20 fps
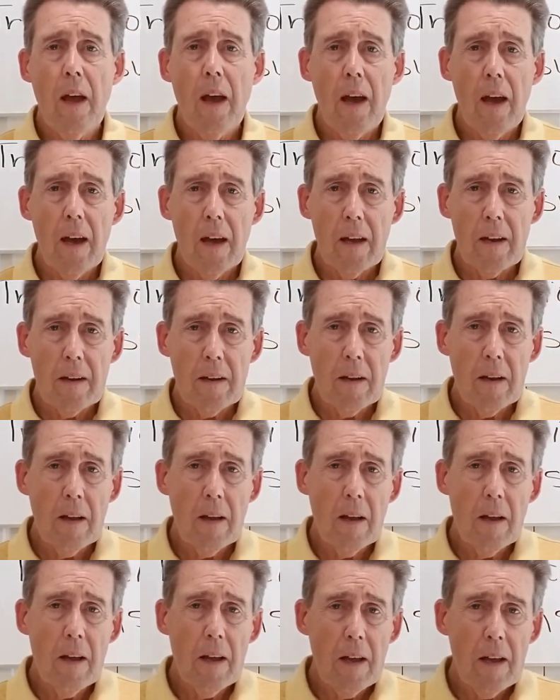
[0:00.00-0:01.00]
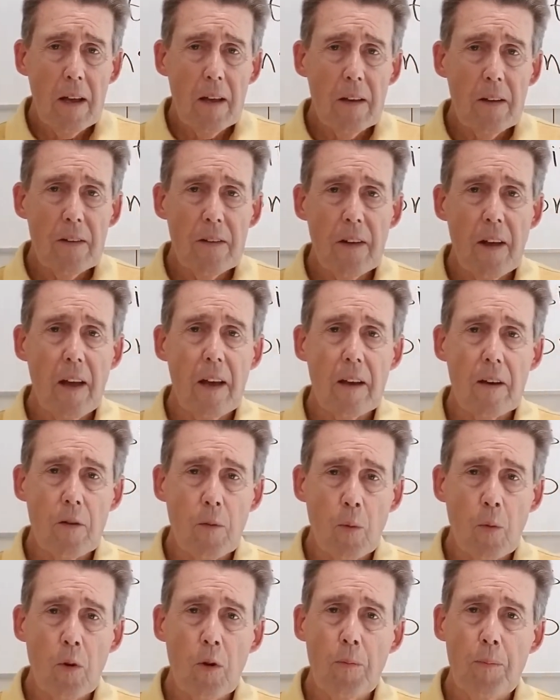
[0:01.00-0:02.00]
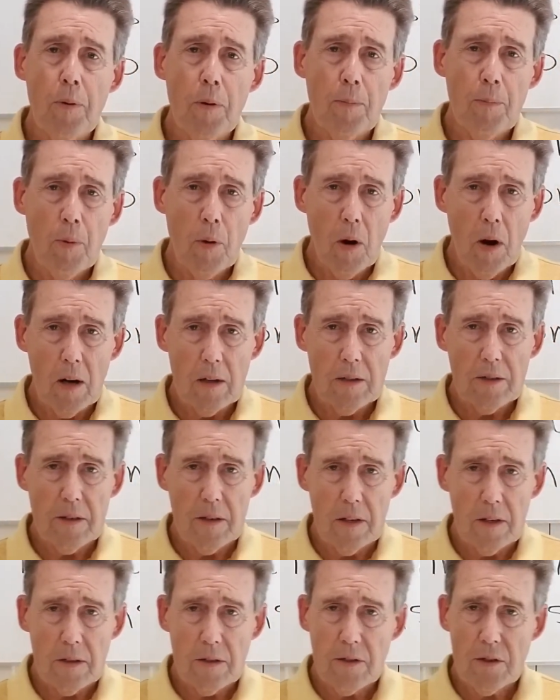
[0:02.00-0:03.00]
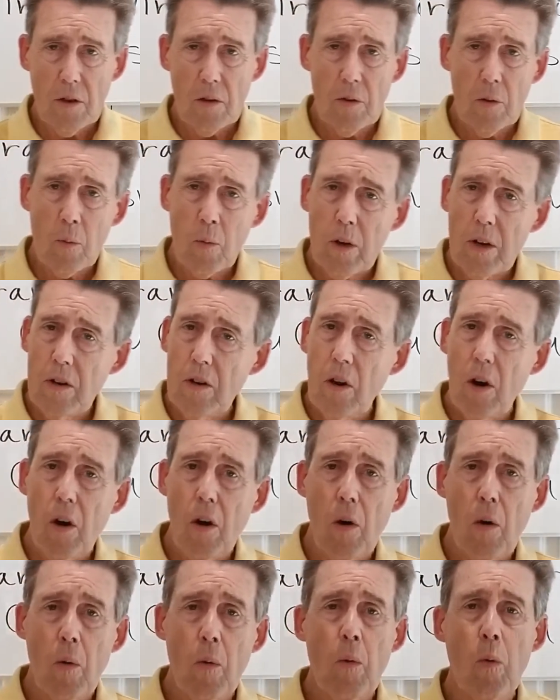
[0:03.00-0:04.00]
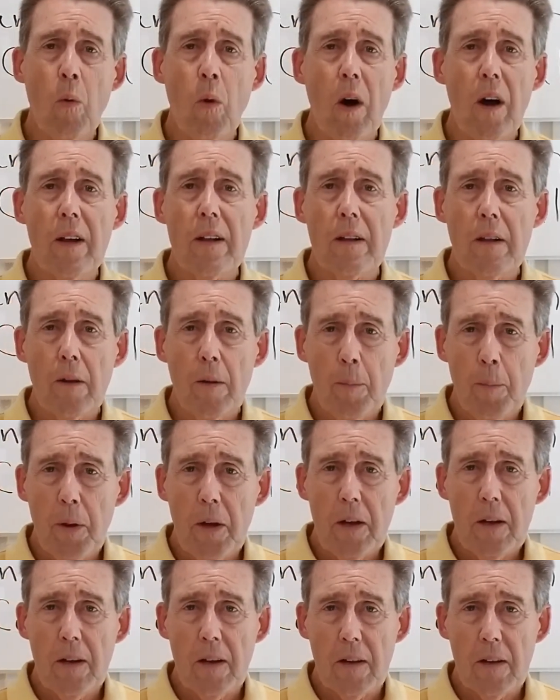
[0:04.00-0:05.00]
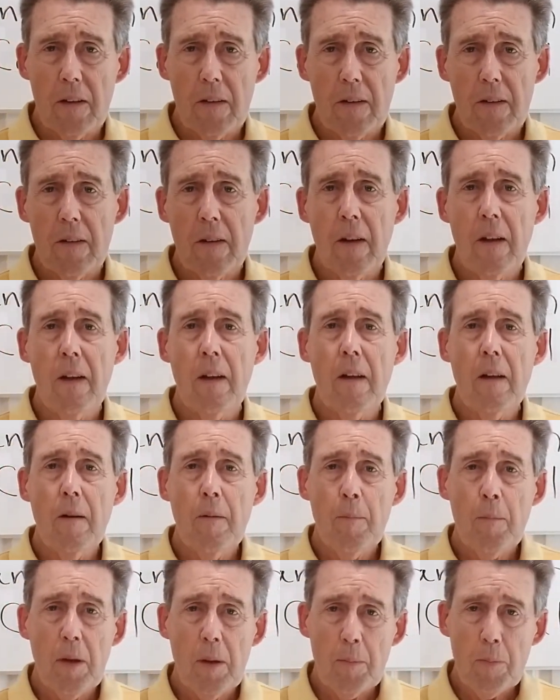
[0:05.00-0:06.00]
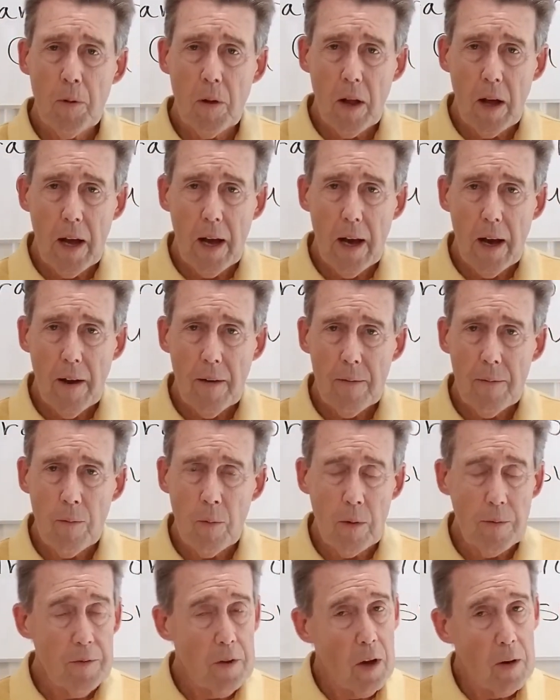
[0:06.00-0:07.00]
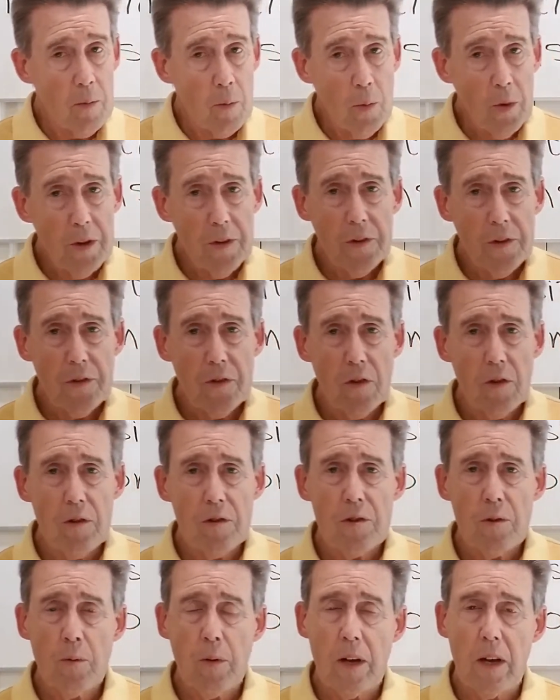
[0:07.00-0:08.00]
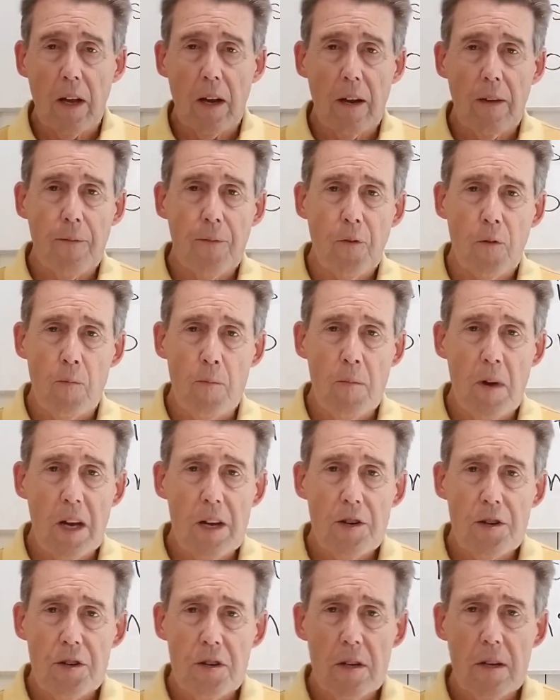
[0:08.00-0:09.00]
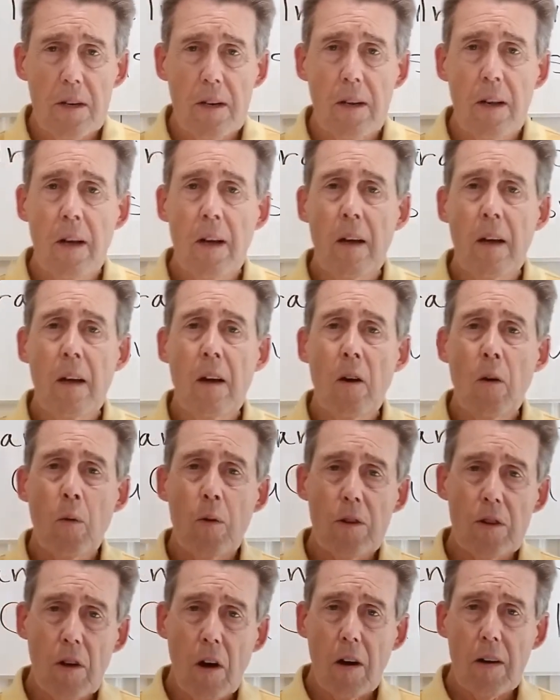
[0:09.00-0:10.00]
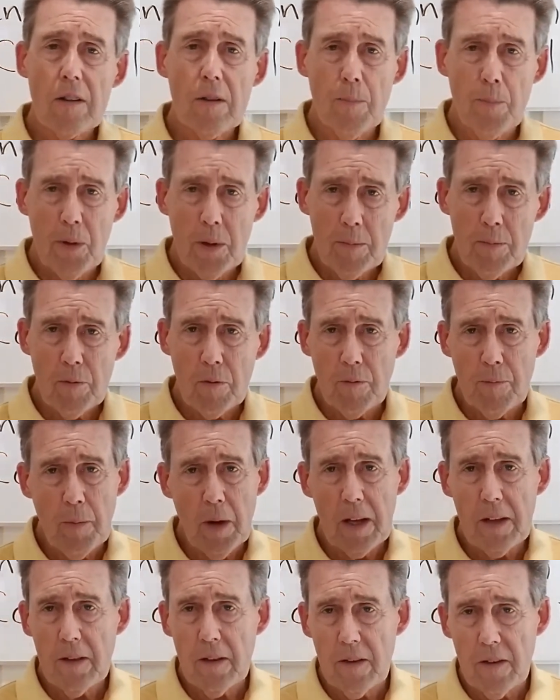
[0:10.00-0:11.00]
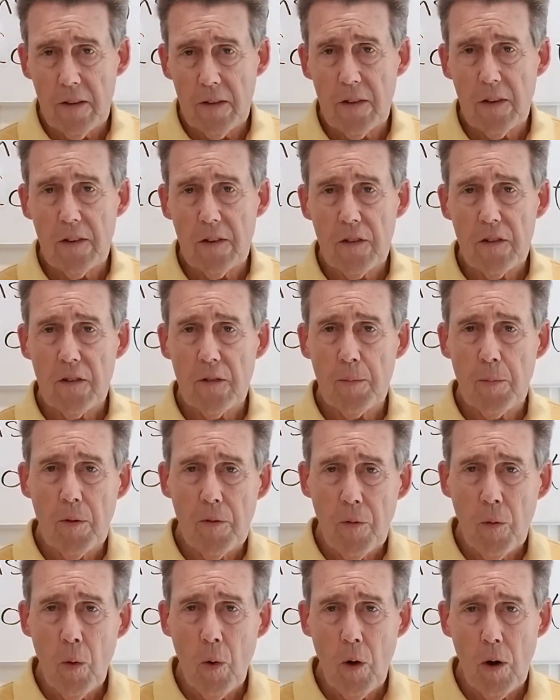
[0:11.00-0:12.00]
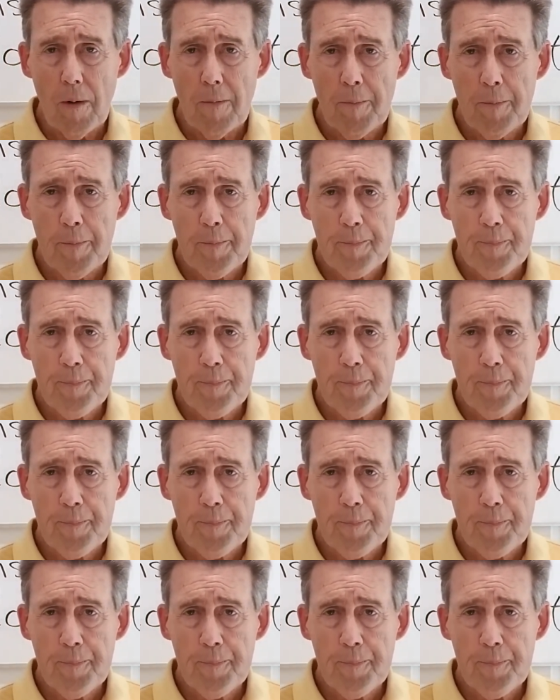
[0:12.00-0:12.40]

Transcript: and is a group process so that we know what opinions people have. We've done research, we get information, we talk to people who've made the decisions before.